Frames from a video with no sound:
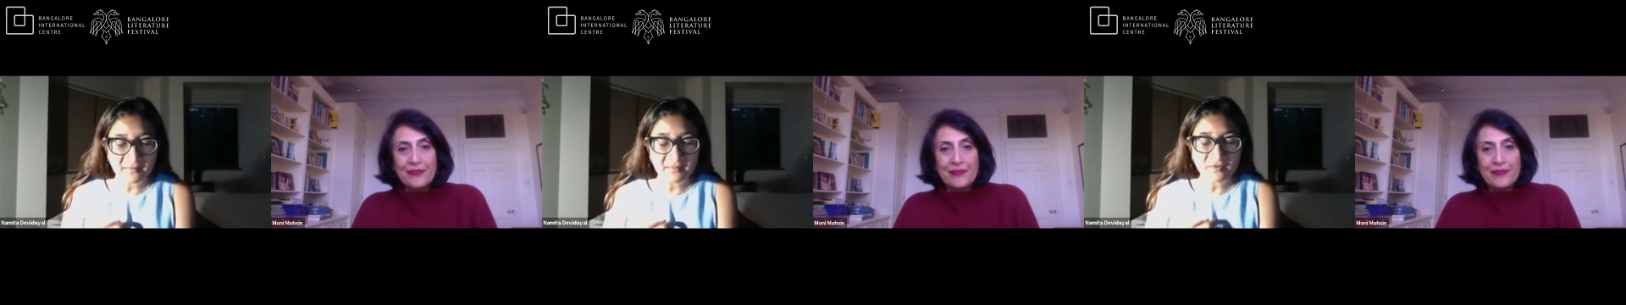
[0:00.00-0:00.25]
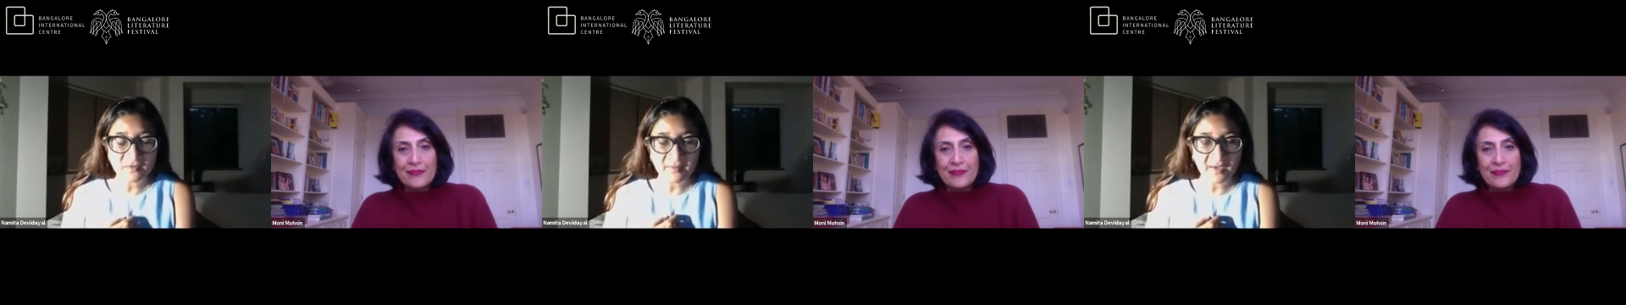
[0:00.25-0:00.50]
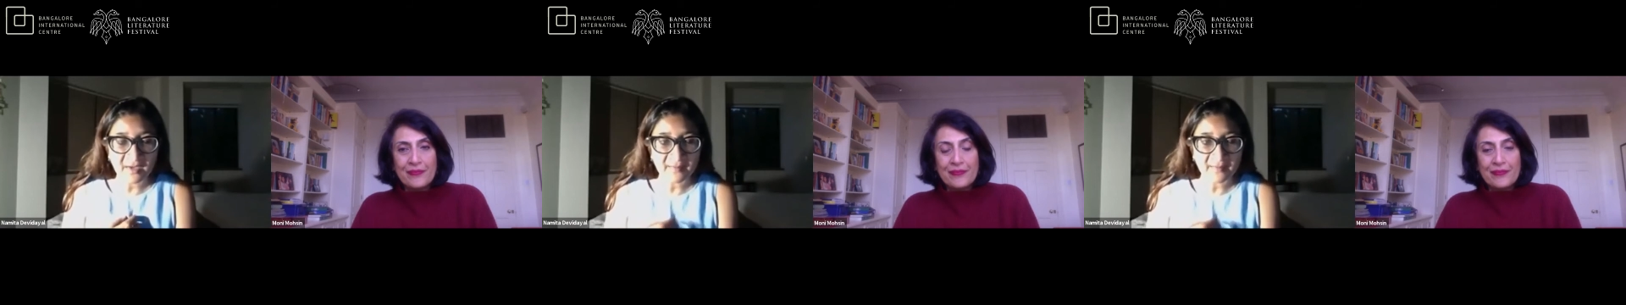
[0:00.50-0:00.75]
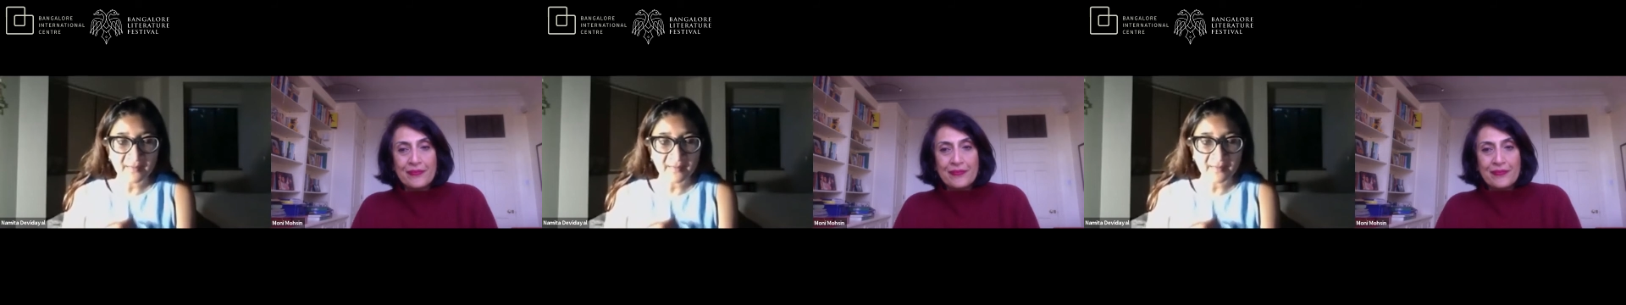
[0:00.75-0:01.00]
Speaker 1: to my
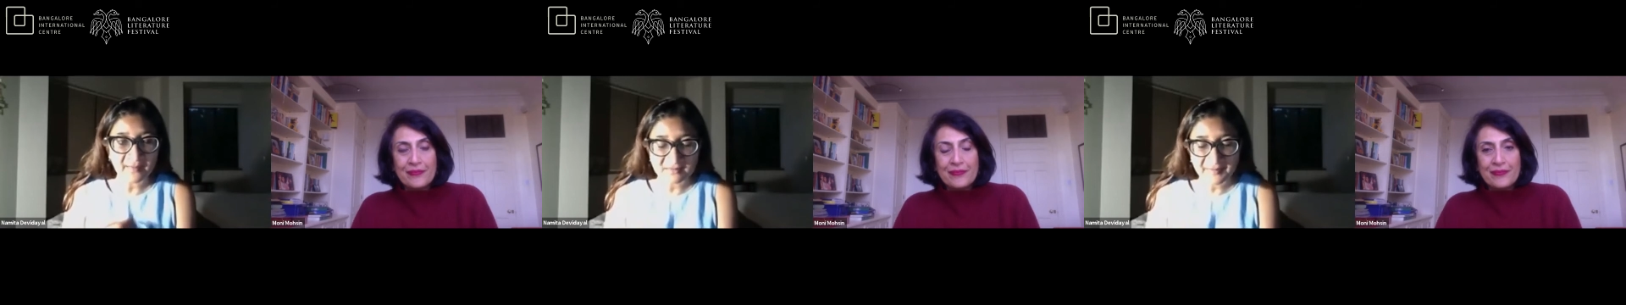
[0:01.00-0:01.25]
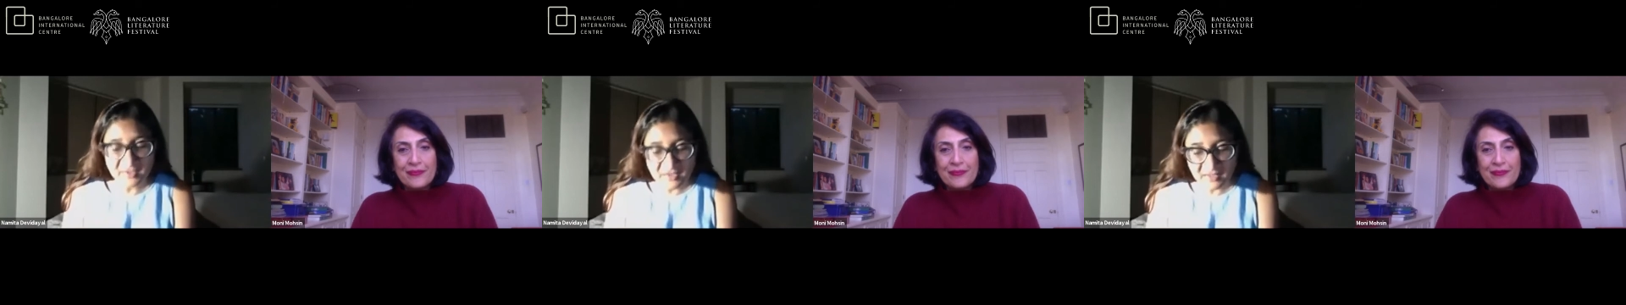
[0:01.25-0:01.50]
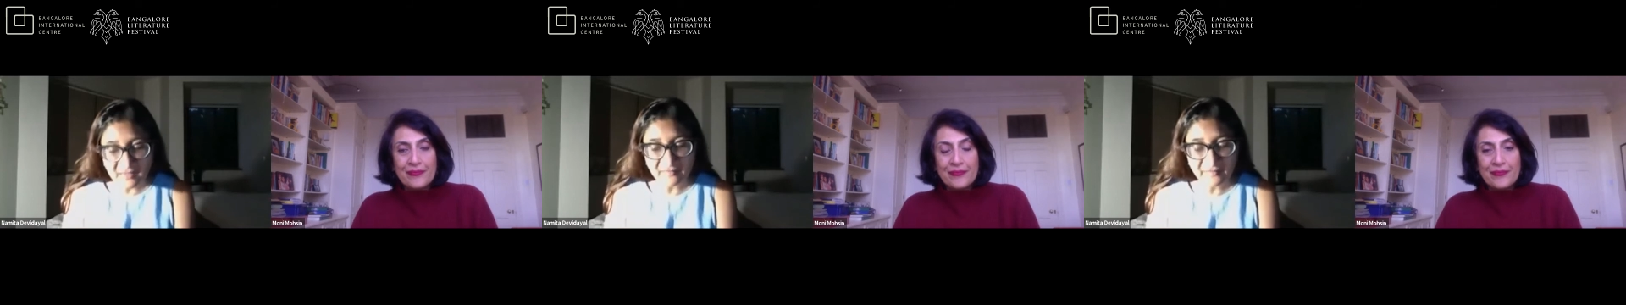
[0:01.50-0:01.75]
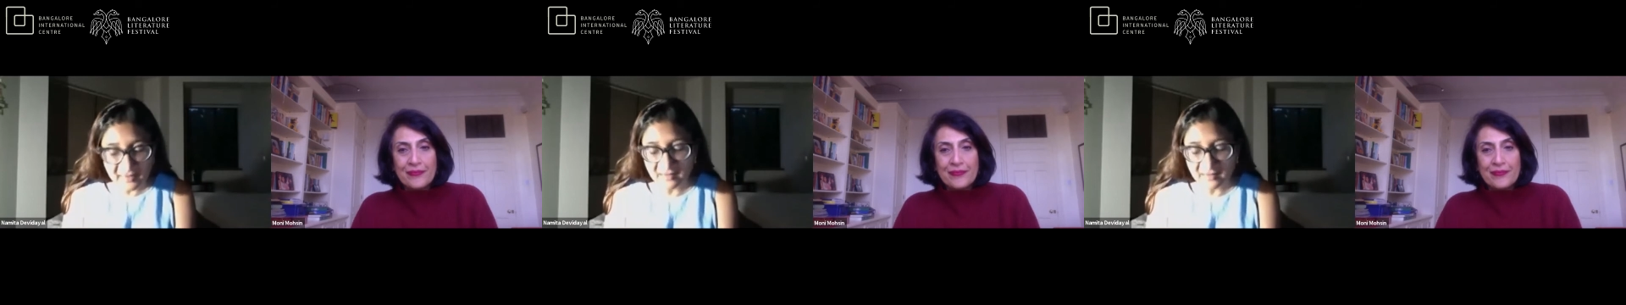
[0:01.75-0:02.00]
mind, especially I
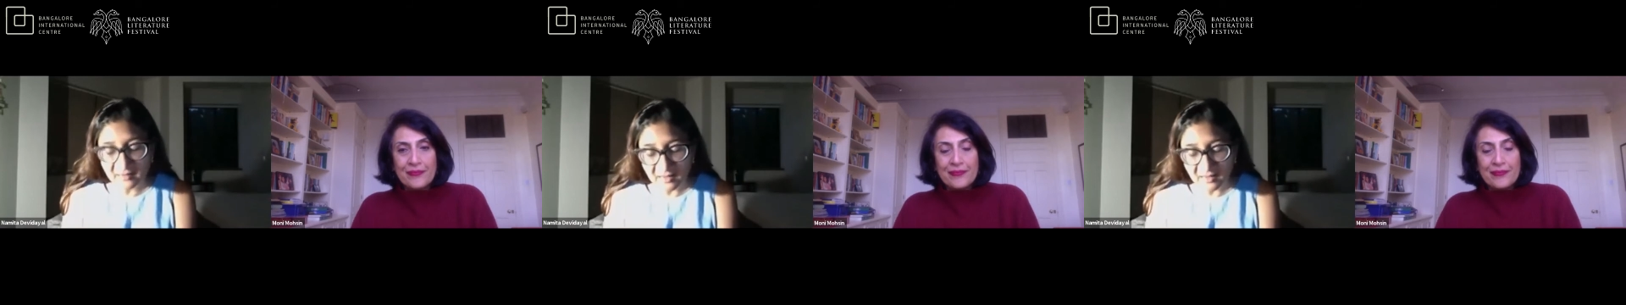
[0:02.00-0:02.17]
find,